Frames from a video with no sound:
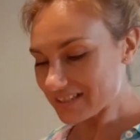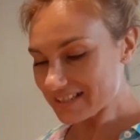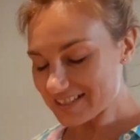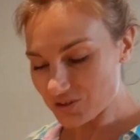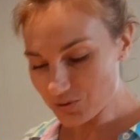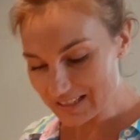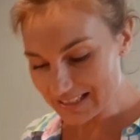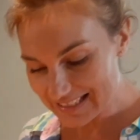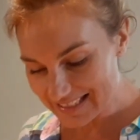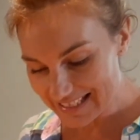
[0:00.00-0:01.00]
and as you can
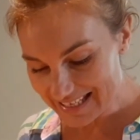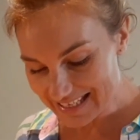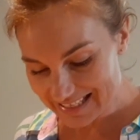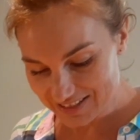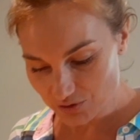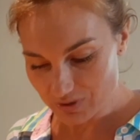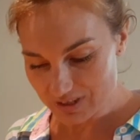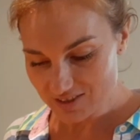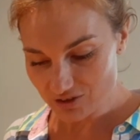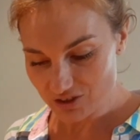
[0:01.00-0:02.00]
see, it is
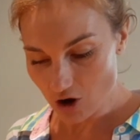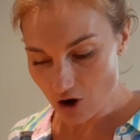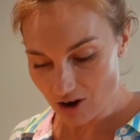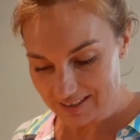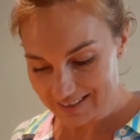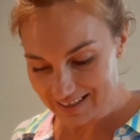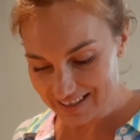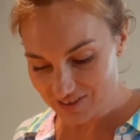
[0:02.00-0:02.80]
already starting to oxidize.